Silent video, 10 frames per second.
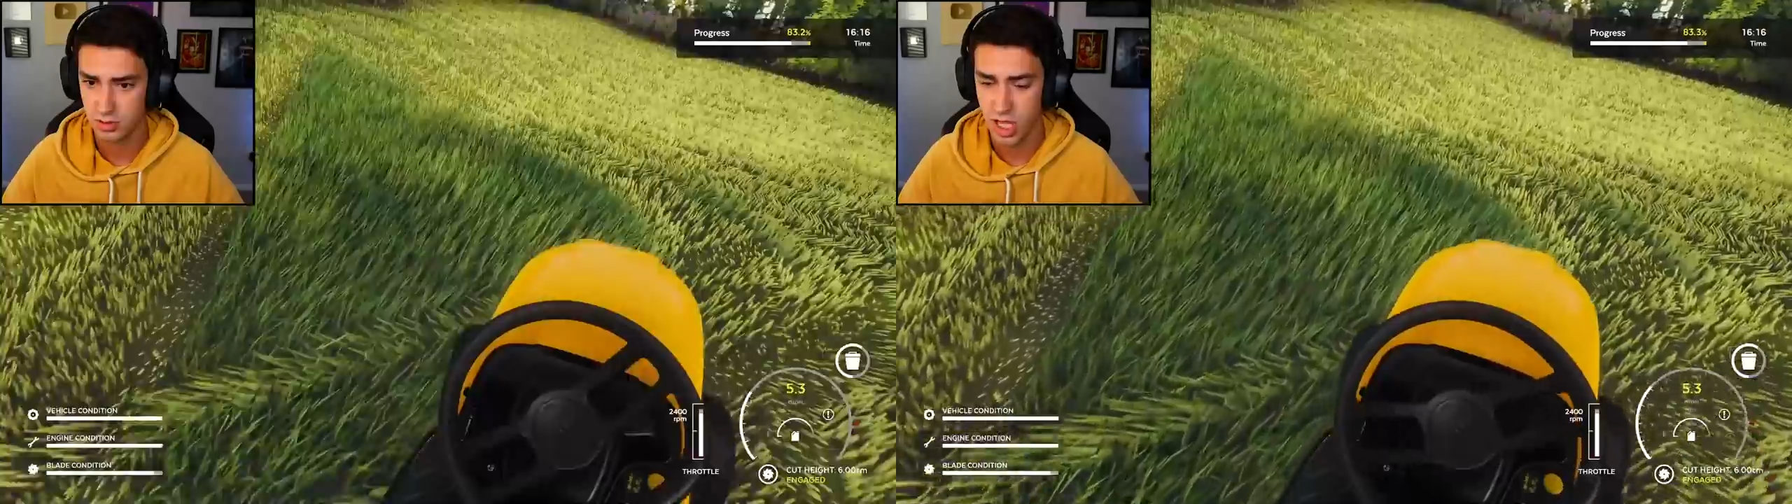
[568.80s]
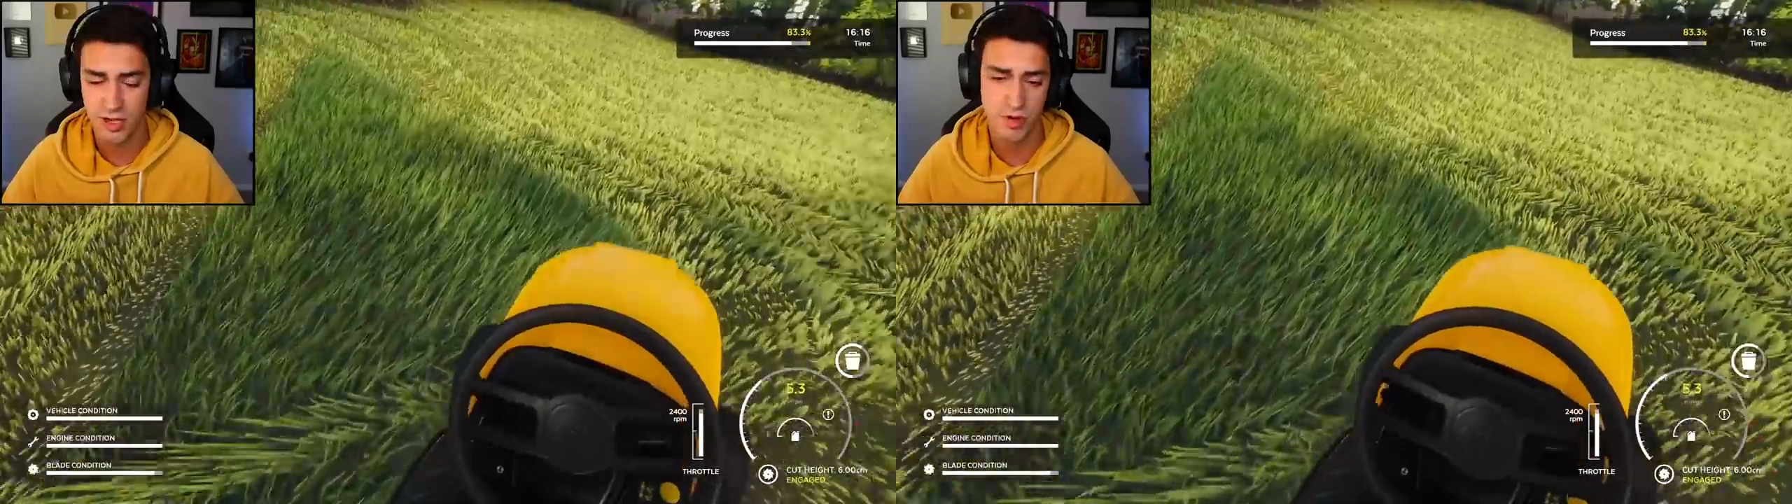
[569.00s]

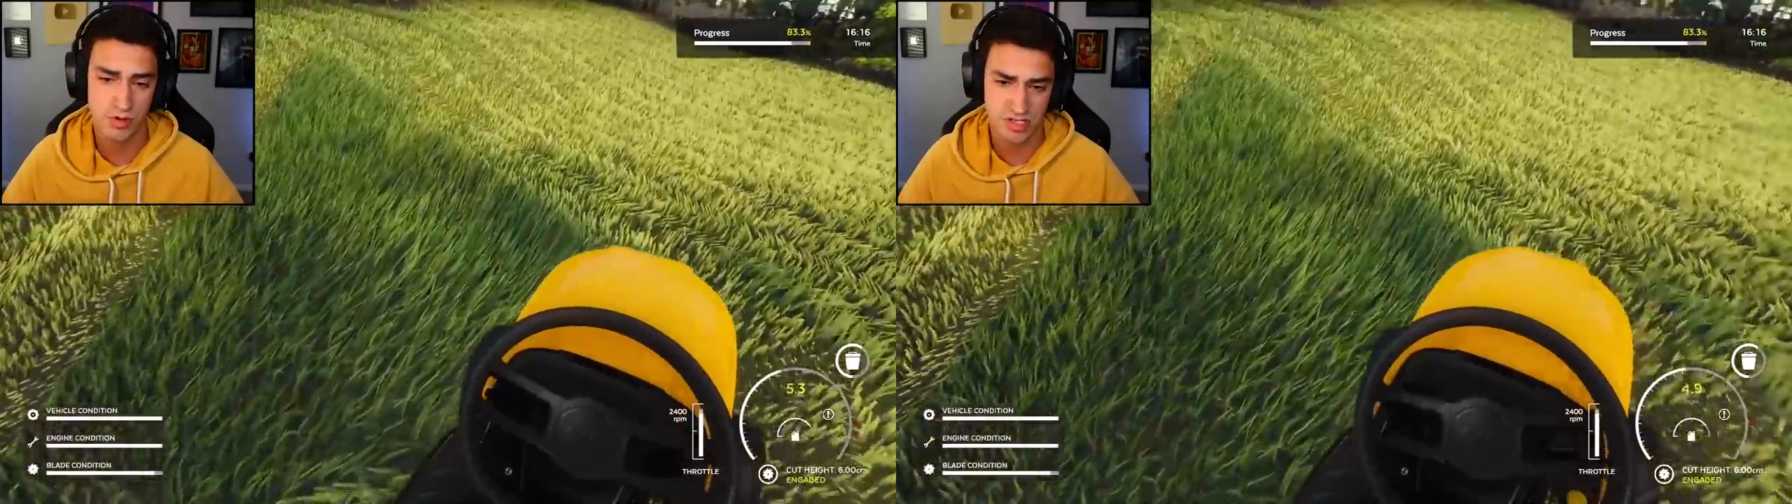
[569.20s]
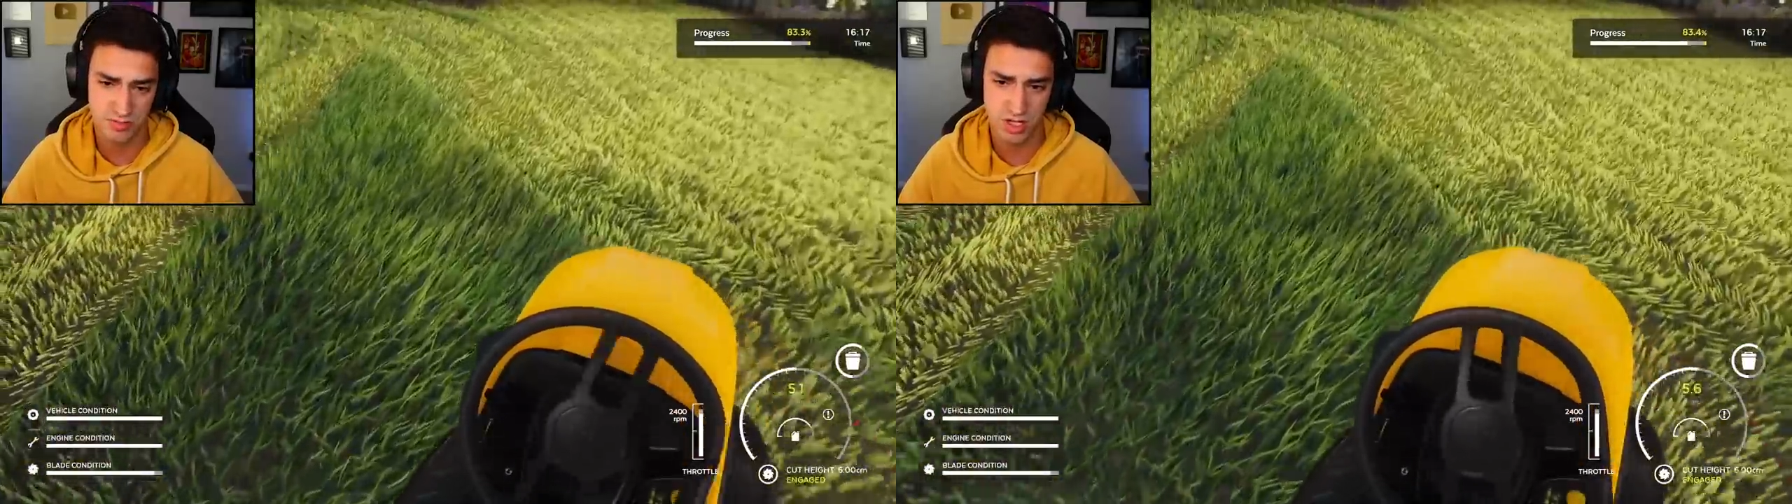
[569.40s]
Lawn
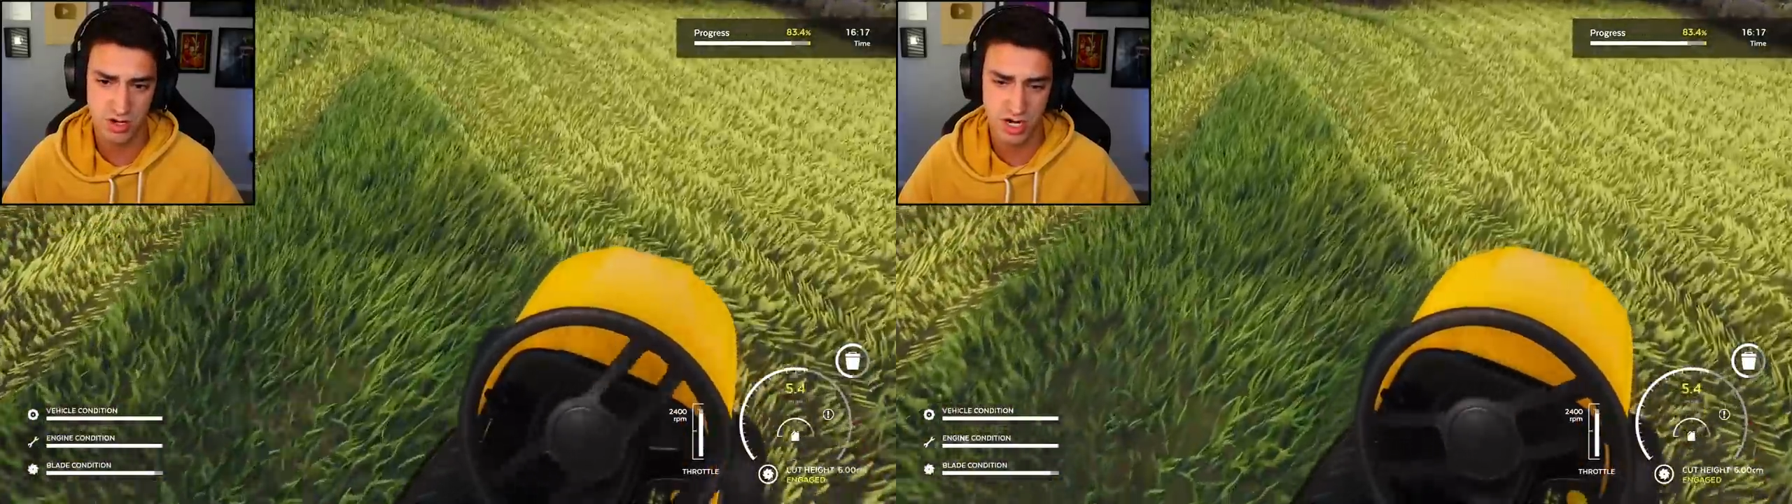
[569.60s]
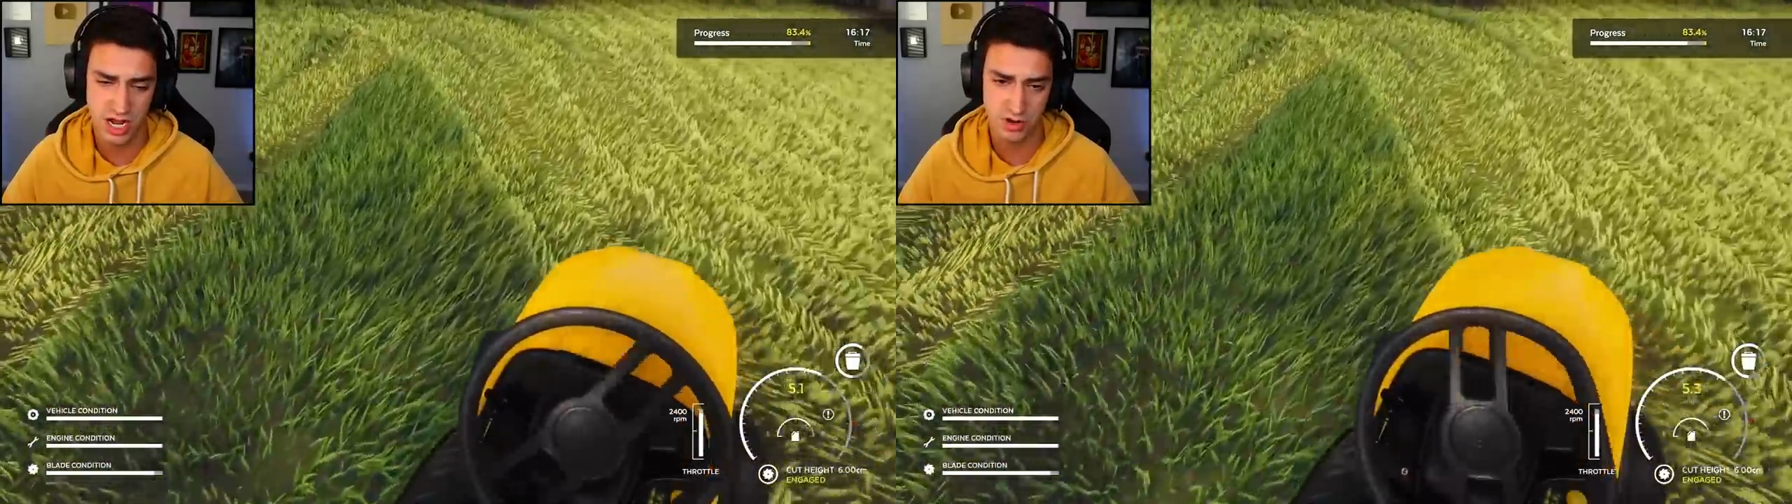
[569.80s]
Mowing
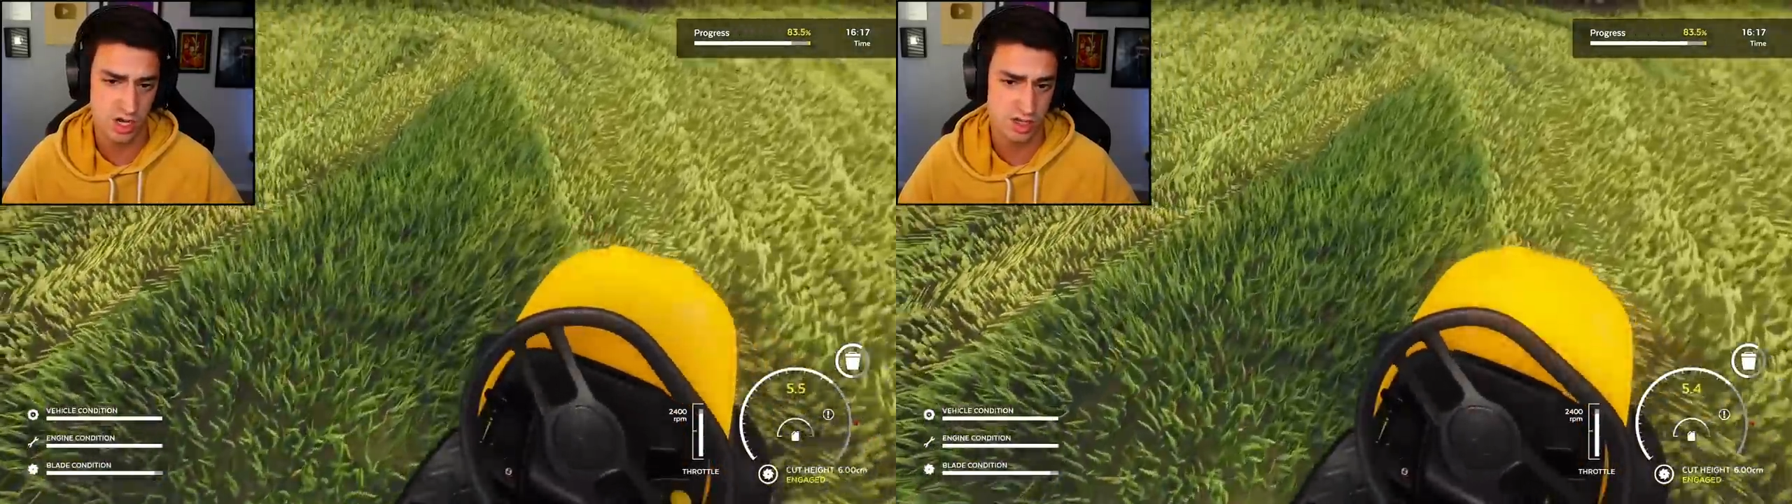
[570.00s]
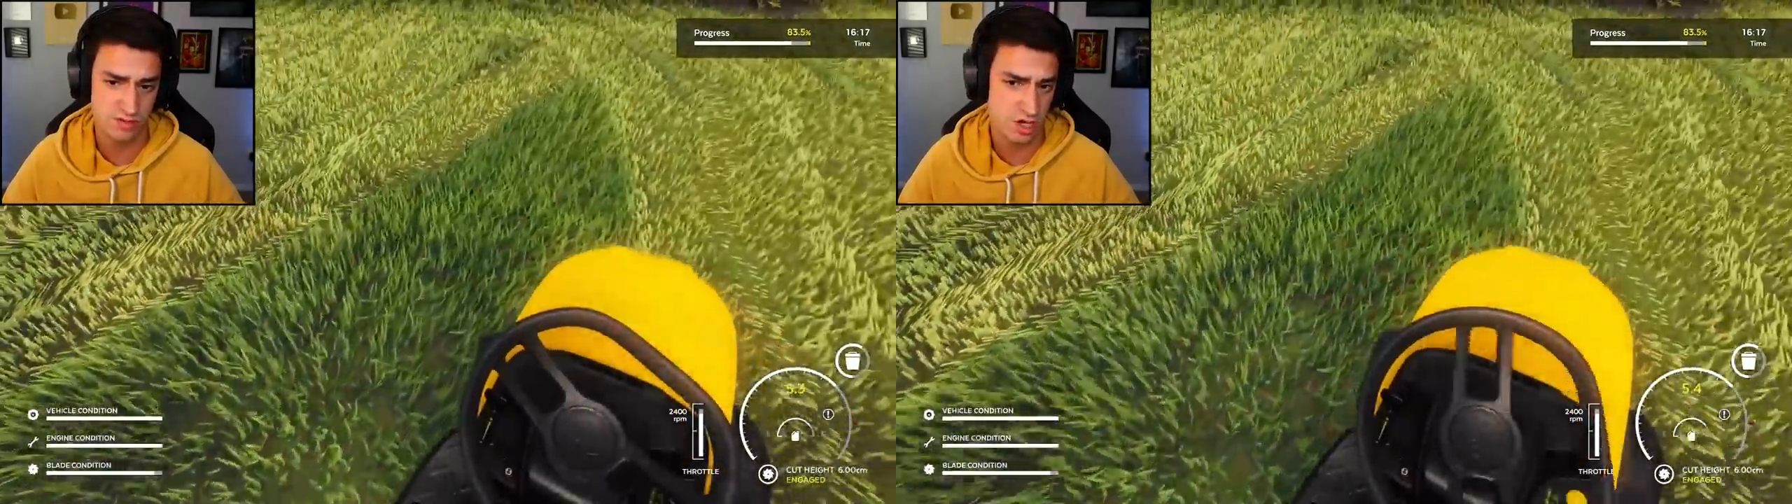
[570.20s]
Simulator and
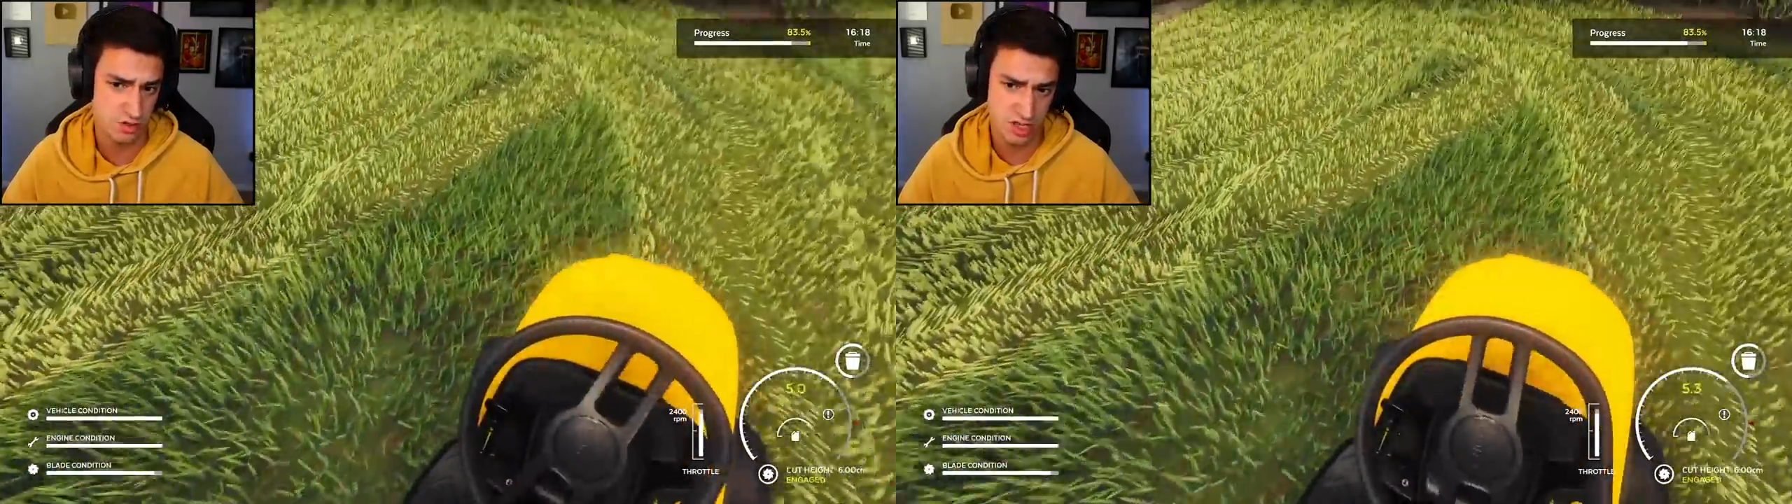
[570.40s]
Grand Theft Auto,